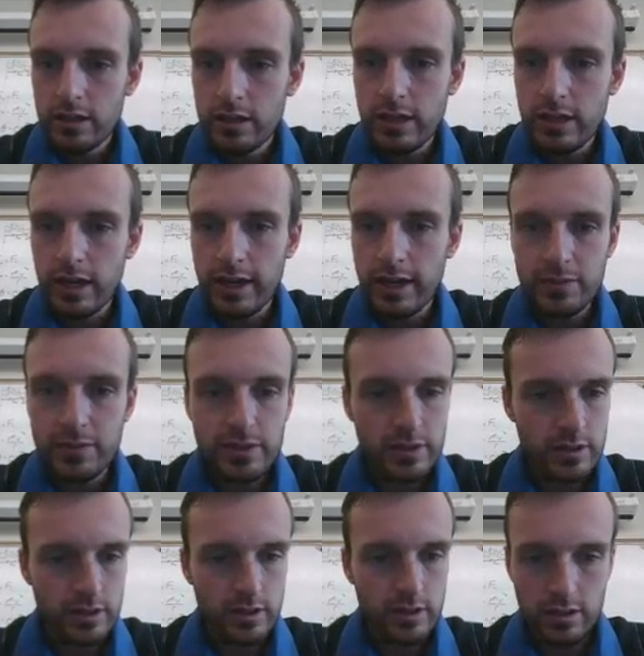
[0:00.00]

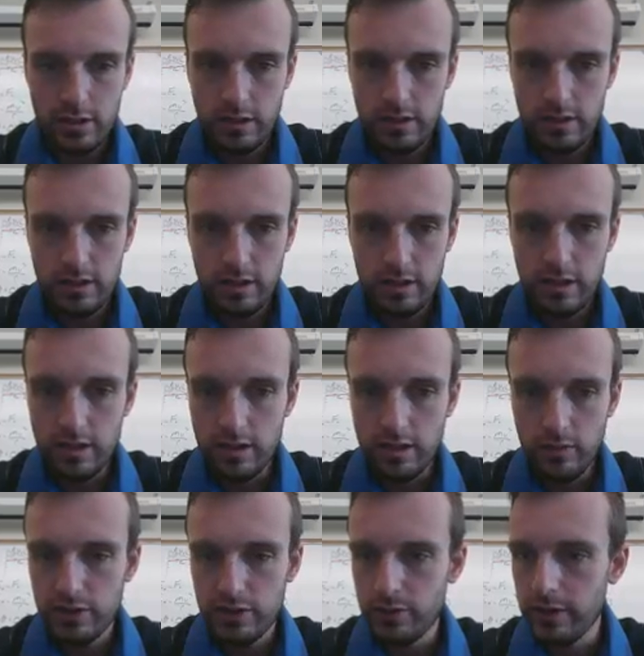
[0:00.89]
times
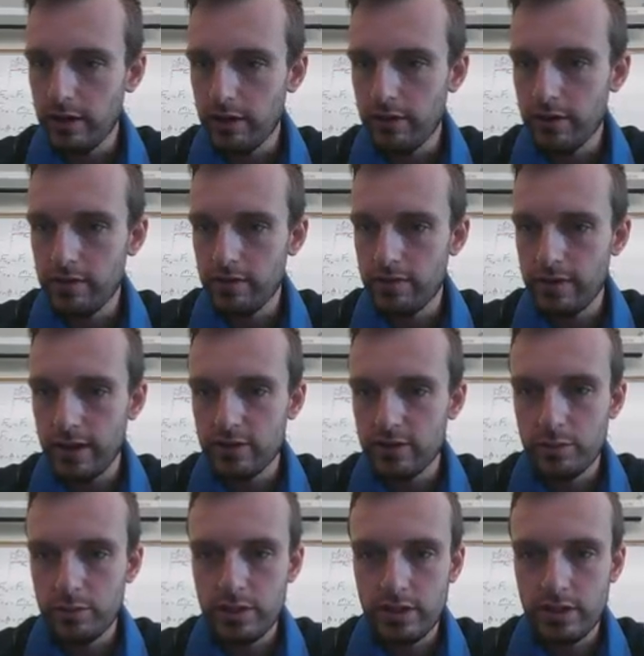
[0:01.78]
t, which we already
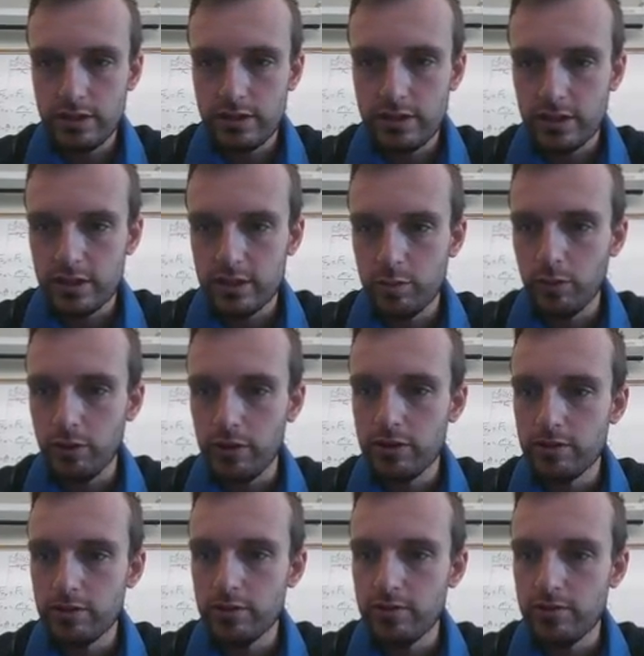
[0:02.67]
found to be
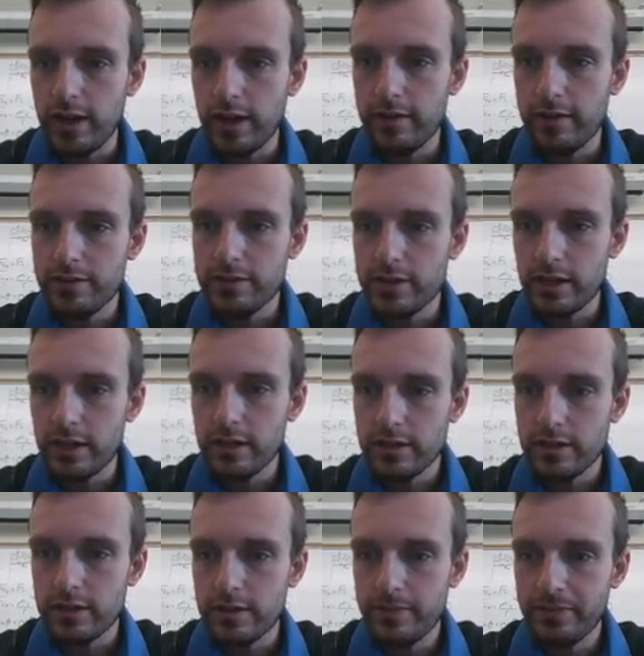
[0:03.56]
6.25
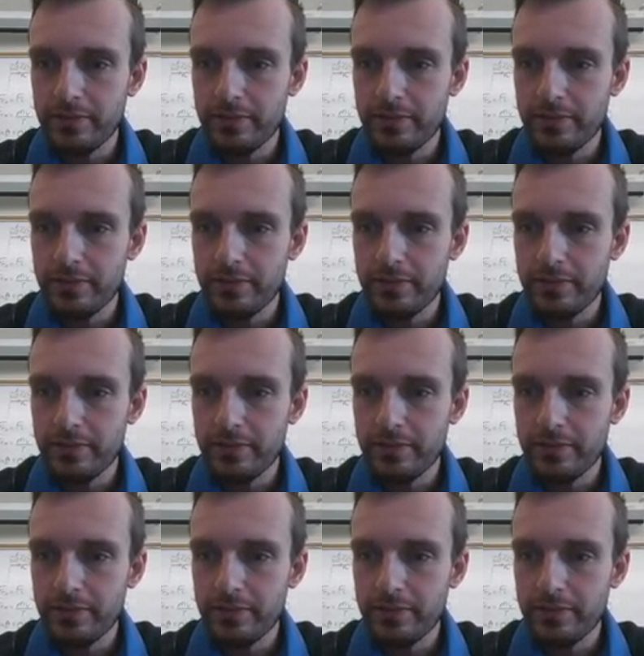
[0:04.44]
seconds.